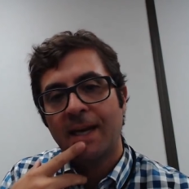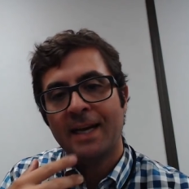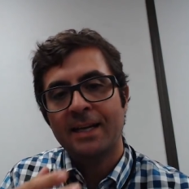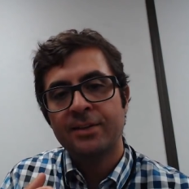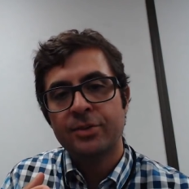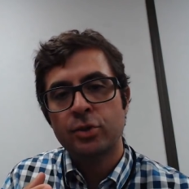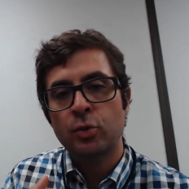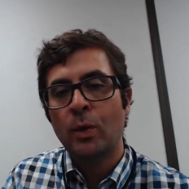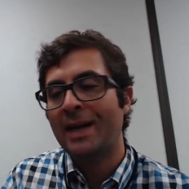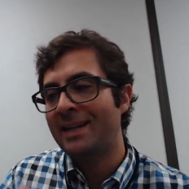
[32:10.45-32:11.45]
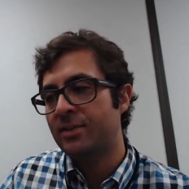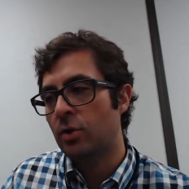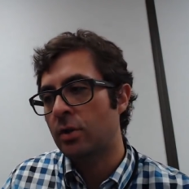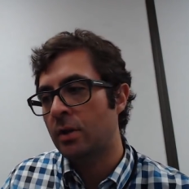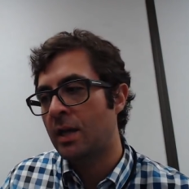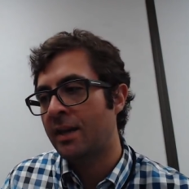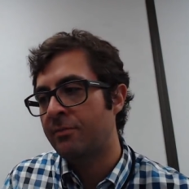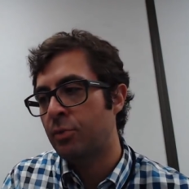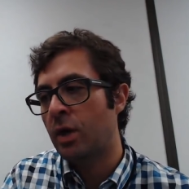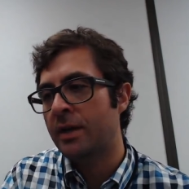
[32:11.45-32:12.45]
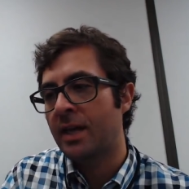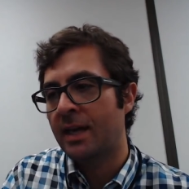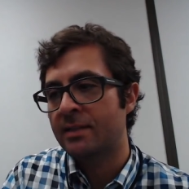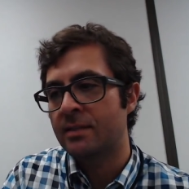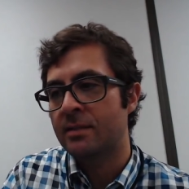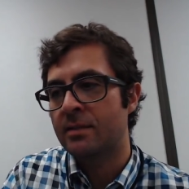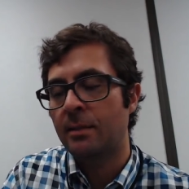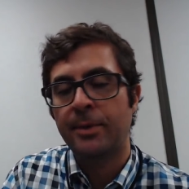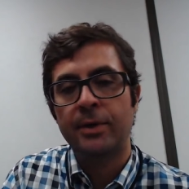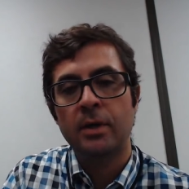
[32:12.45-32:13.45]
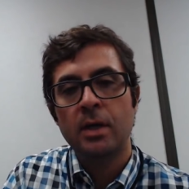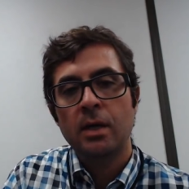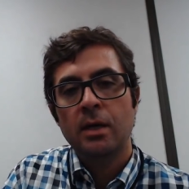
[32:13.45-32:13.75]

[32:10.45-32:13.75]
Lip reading: as to when I start a live broadcast this summer.